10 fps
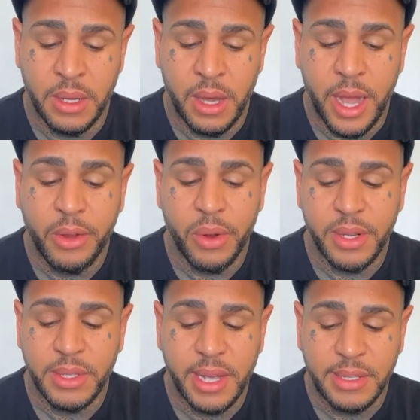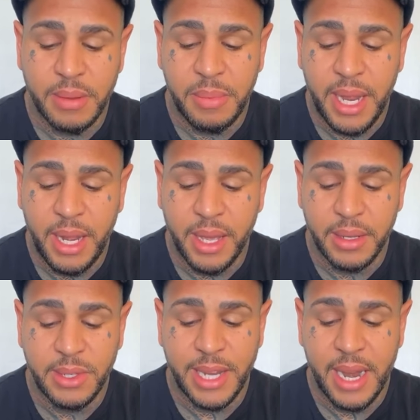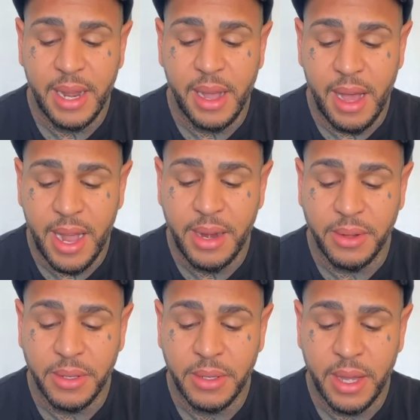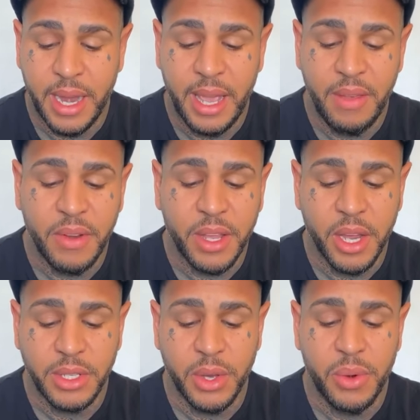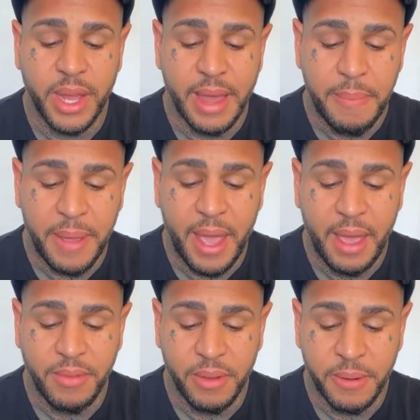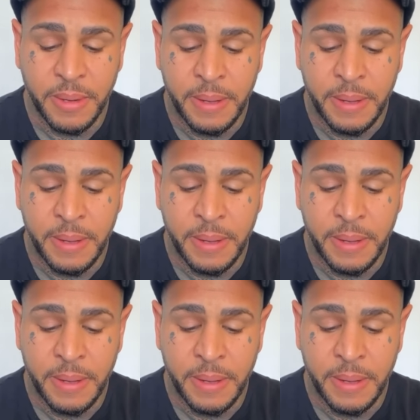I criticized the media standing idle and even condoning that behavior.